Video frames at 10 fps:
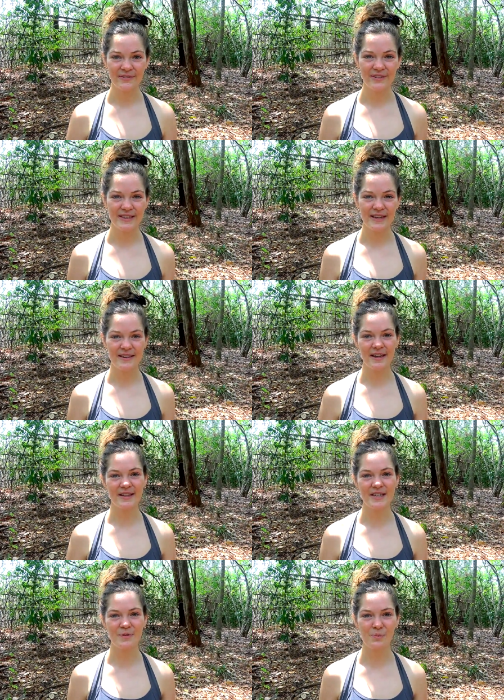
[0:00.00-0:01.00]
which is
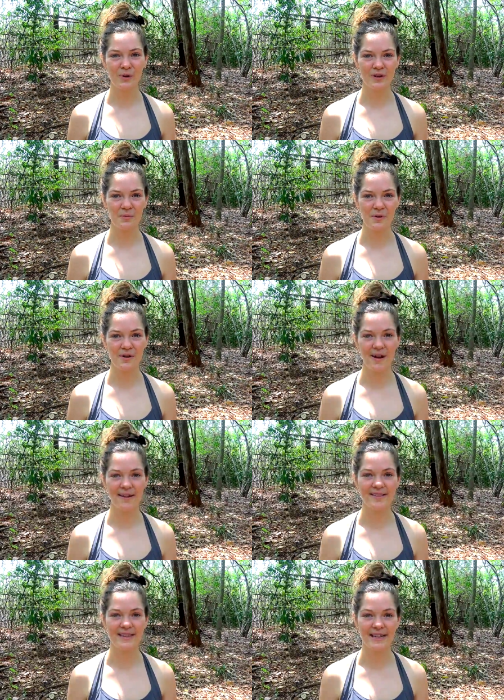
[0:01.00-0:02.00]
such an important
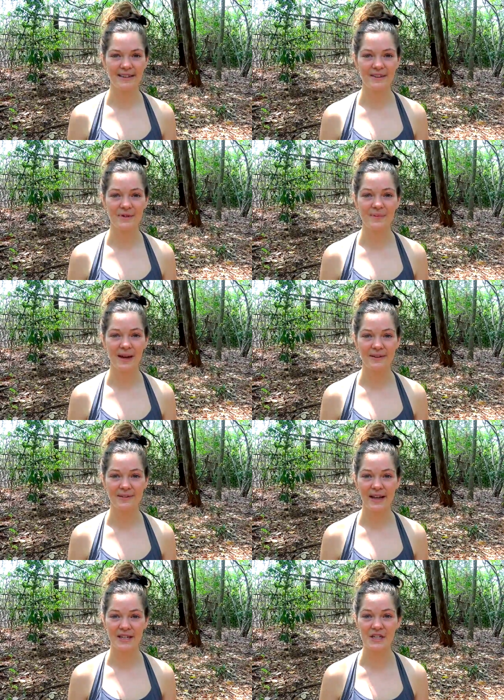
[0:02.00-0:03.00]
prerequisite to make
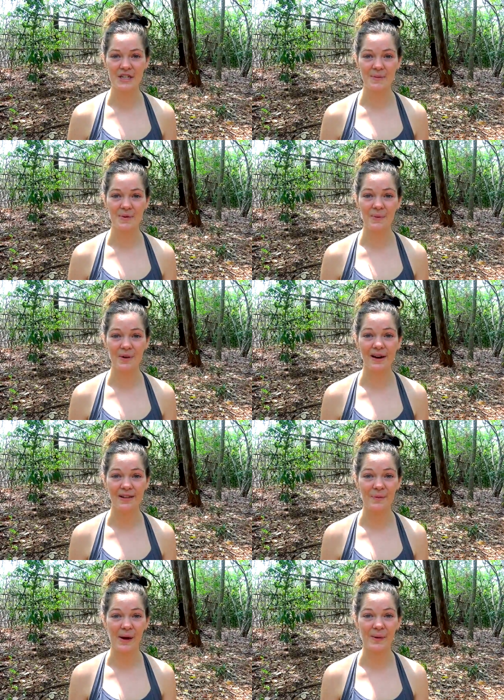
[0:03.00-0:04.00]
relationships work
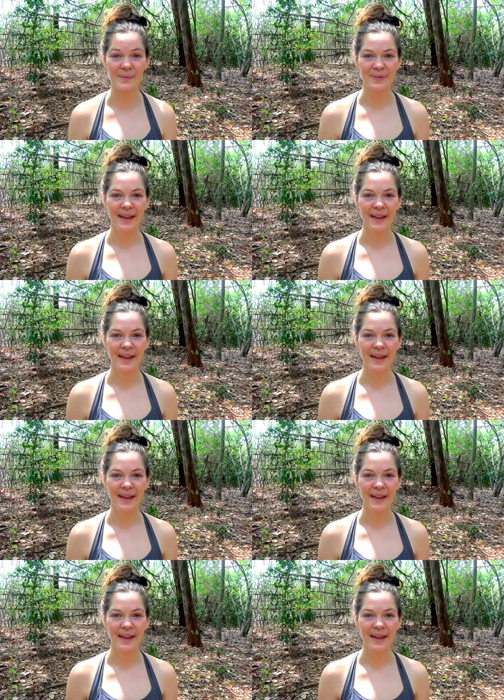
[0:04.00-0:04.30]
as well,